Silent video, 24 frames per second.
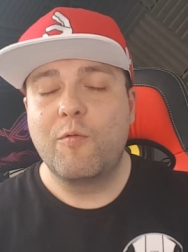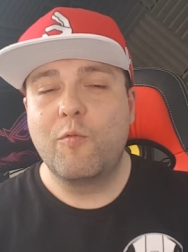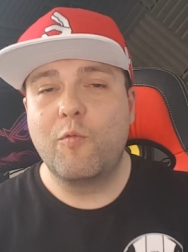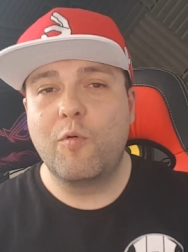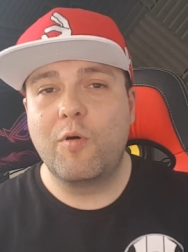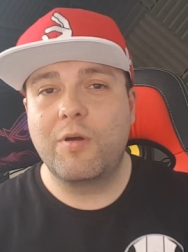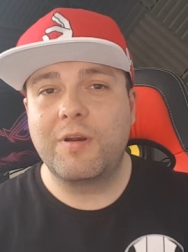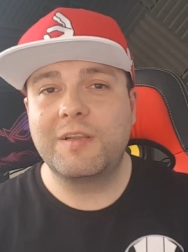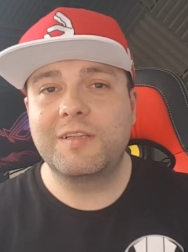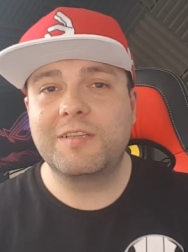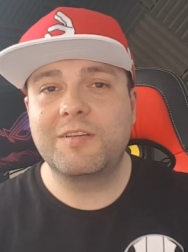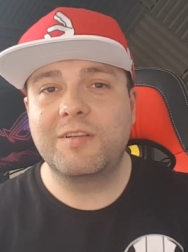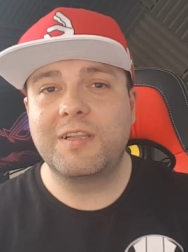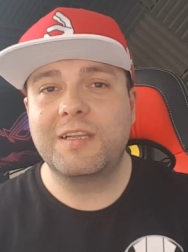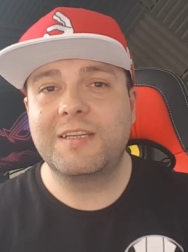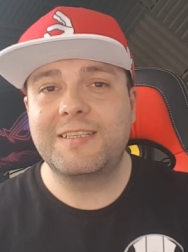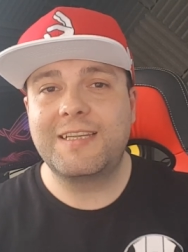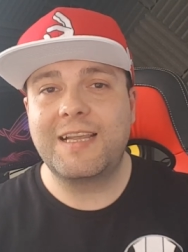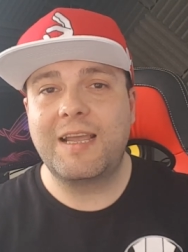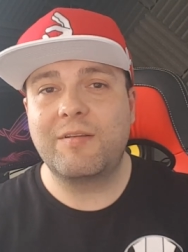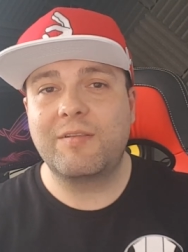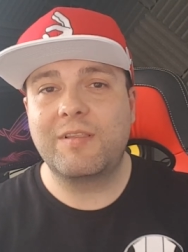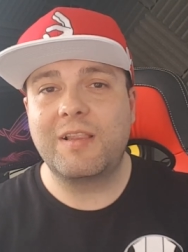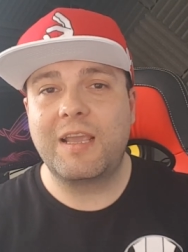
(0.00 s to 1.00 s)
what it's gonna
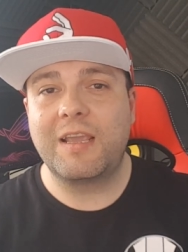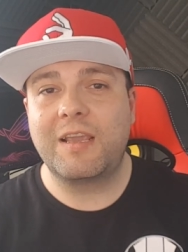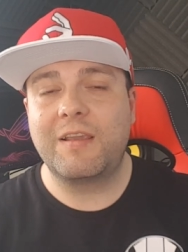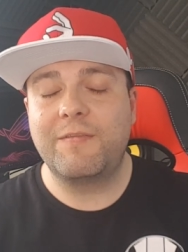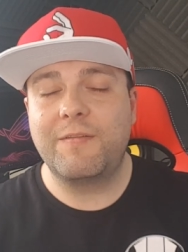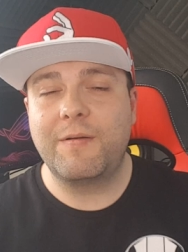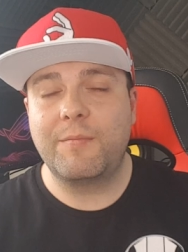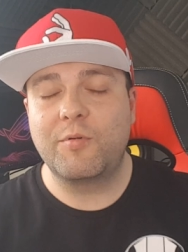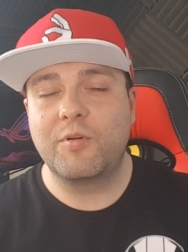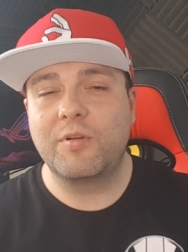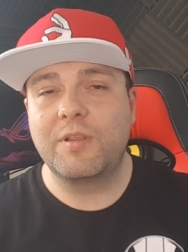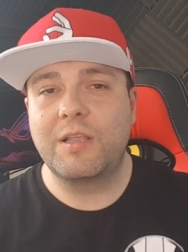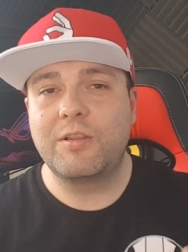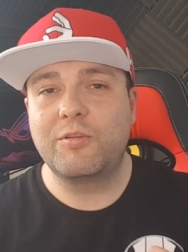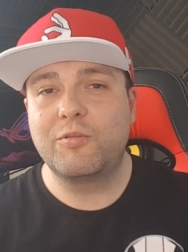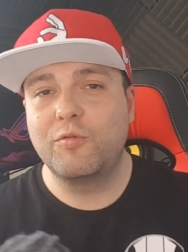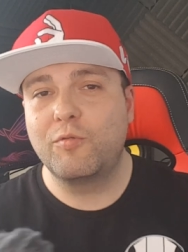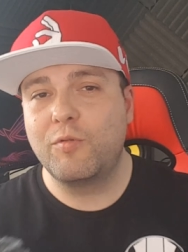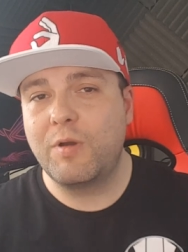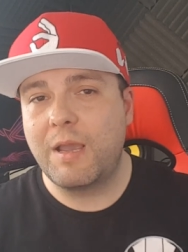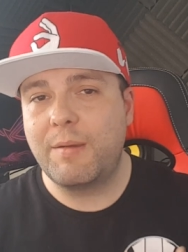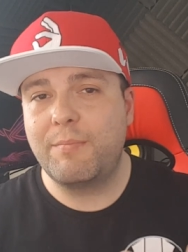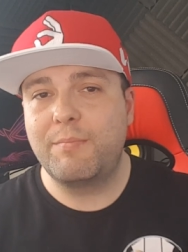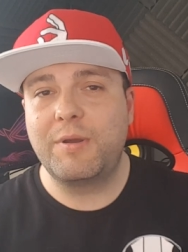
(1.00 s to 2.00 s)
sound like if I'm gonna
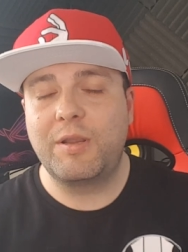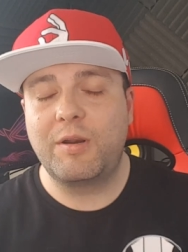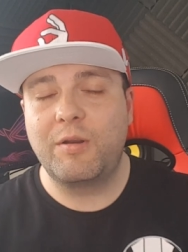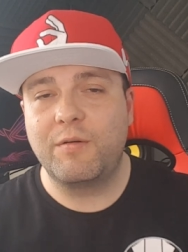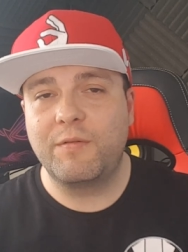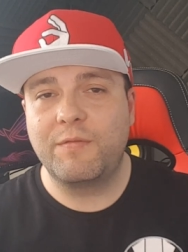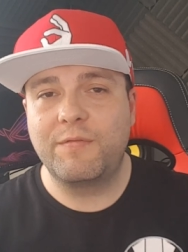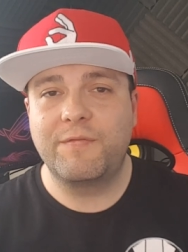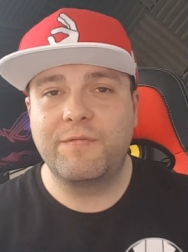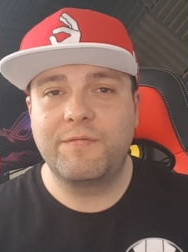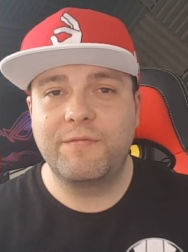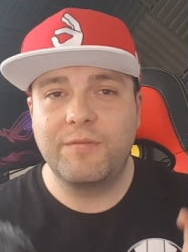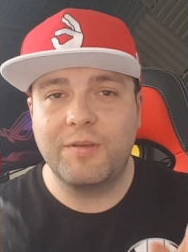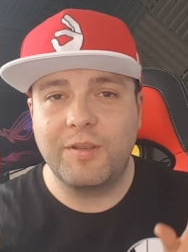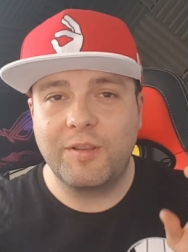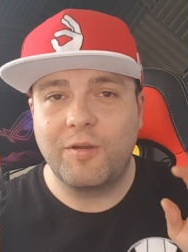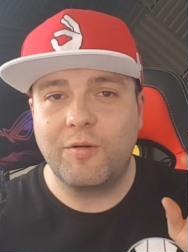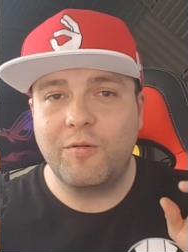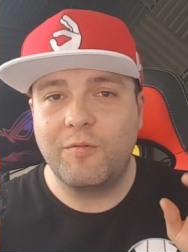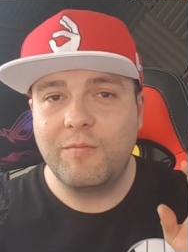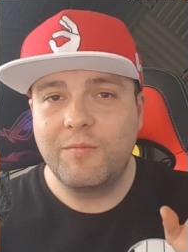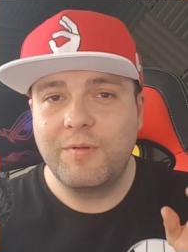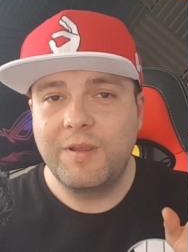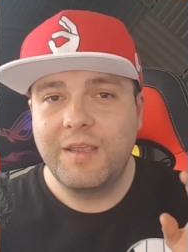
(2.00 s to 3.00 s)
do a bit of you
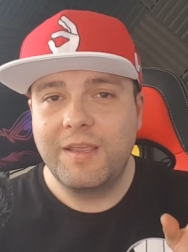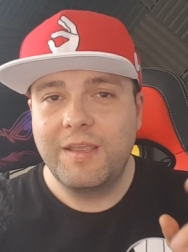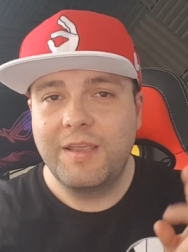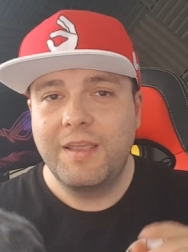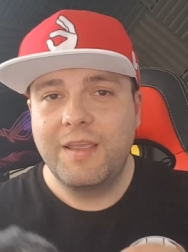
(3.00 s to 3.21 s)
know